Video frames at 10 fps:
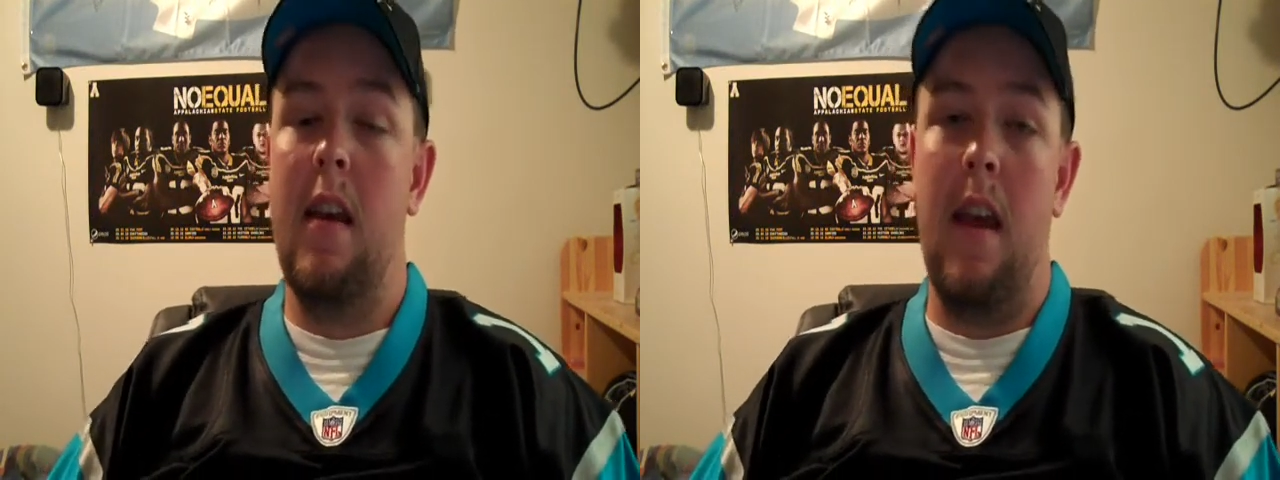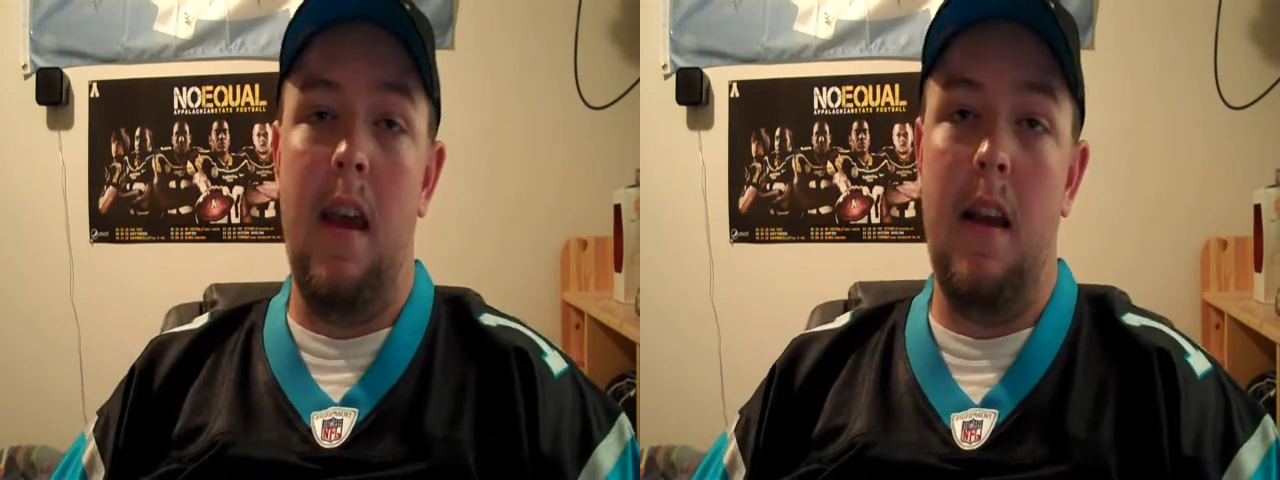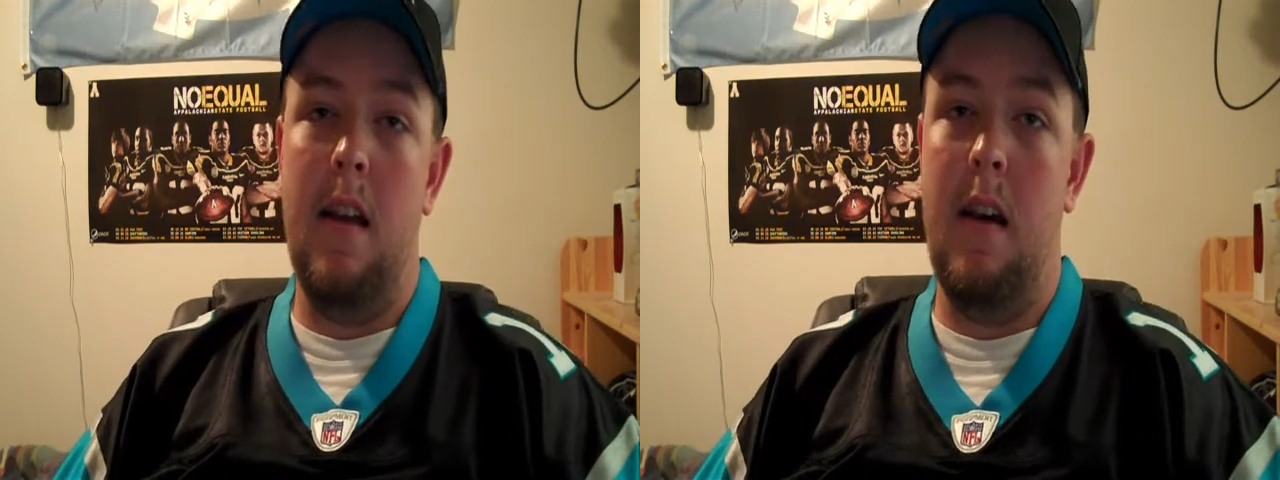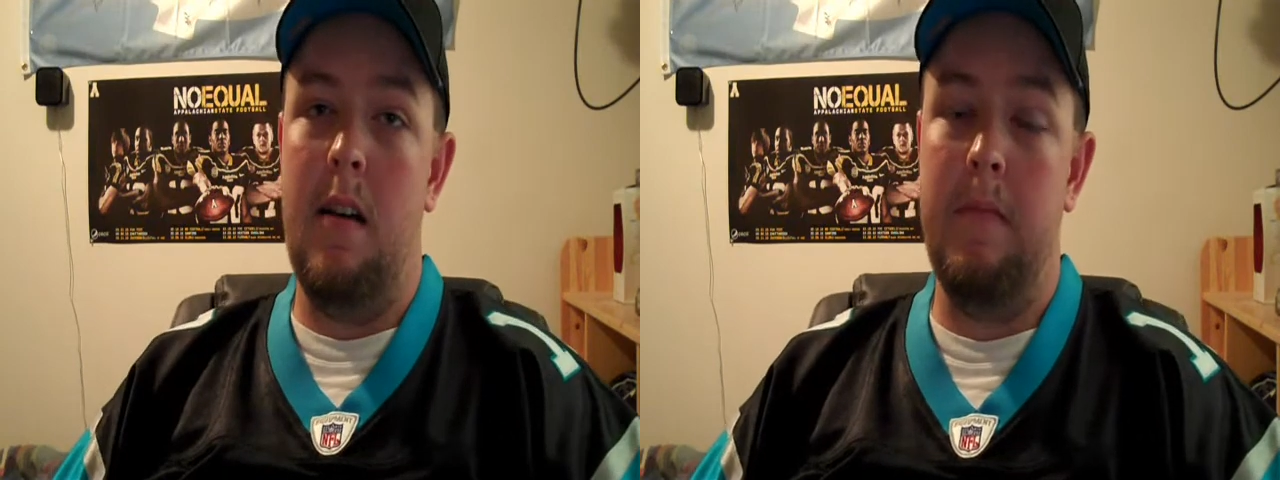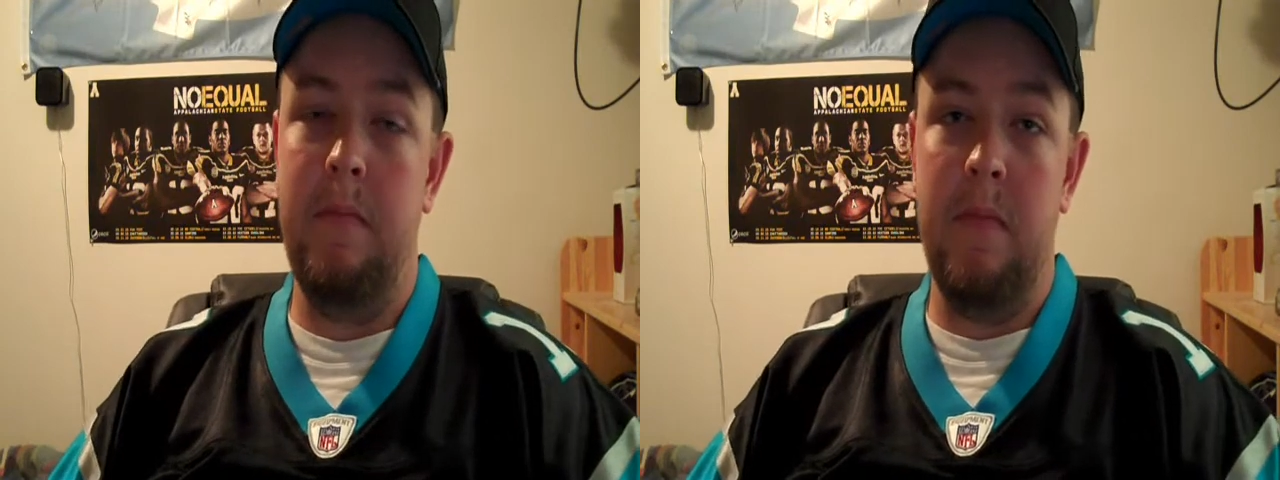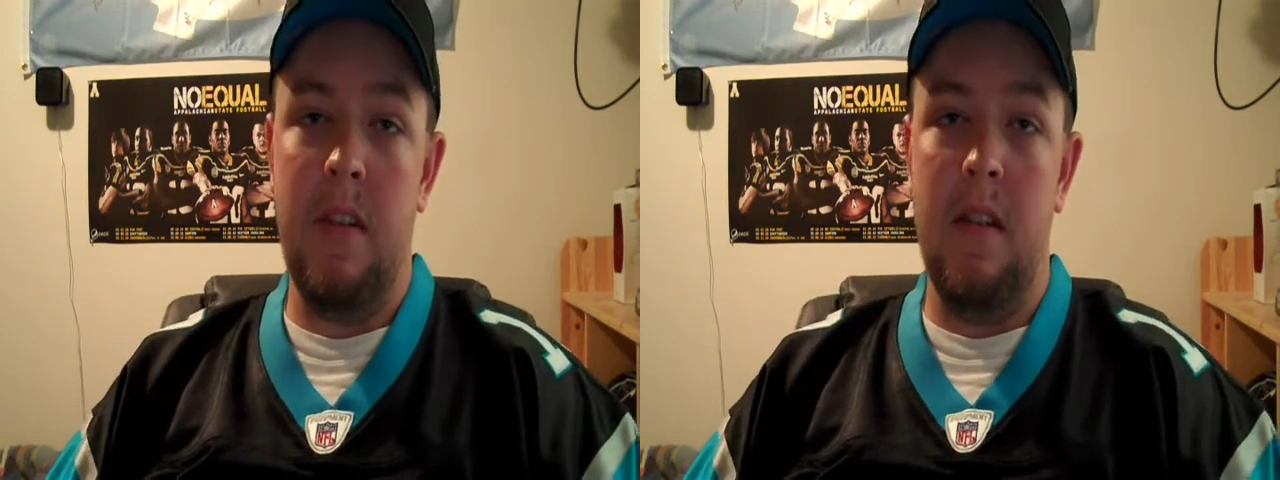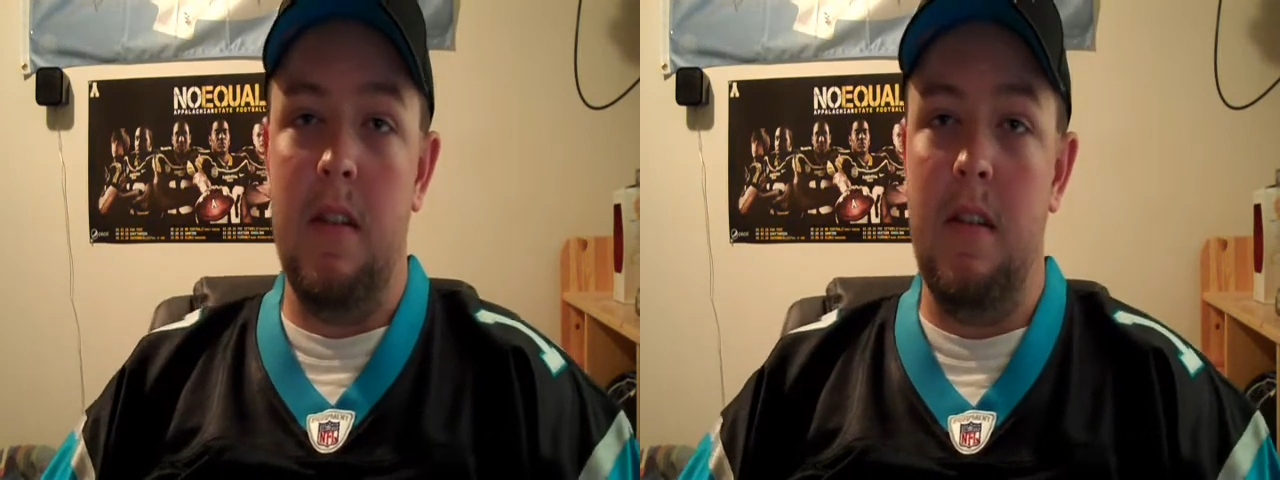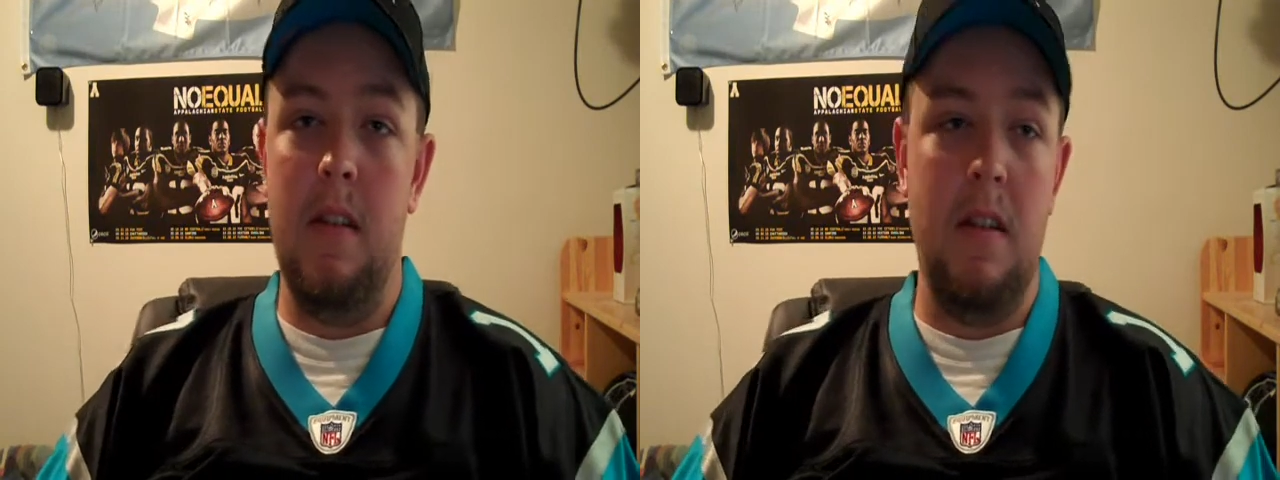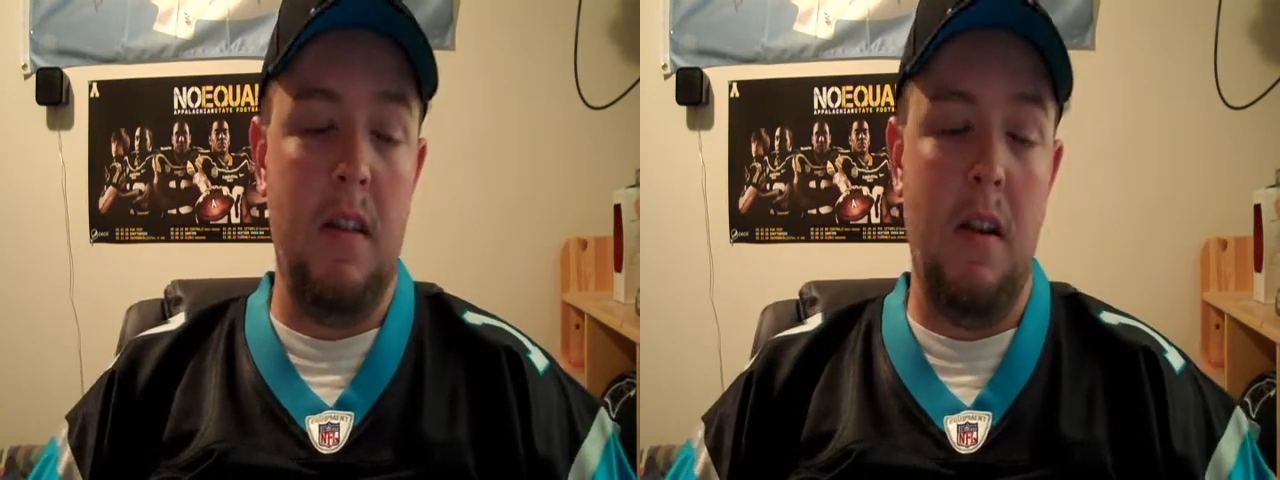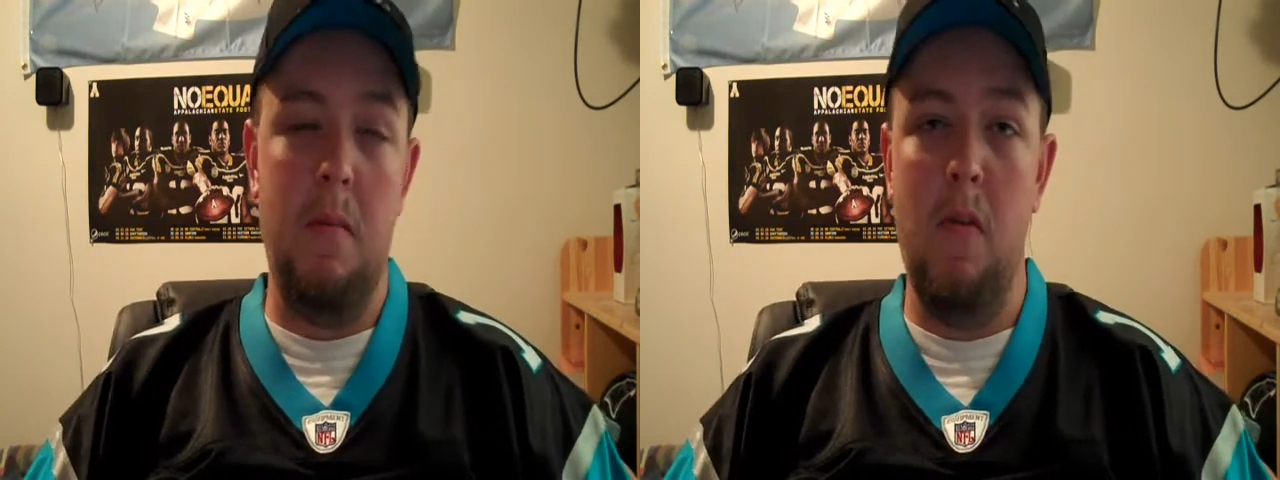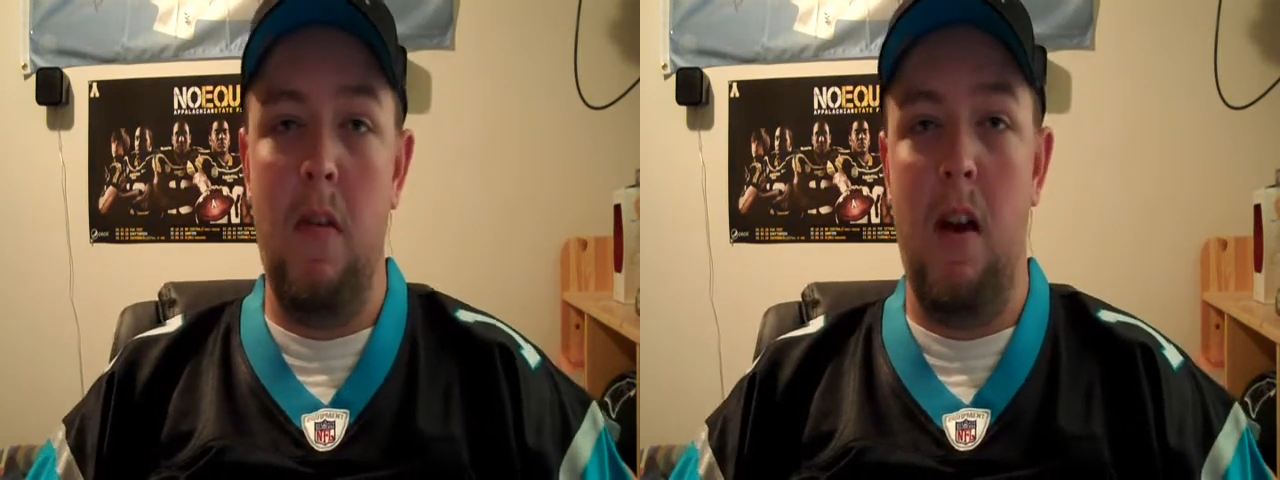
And moving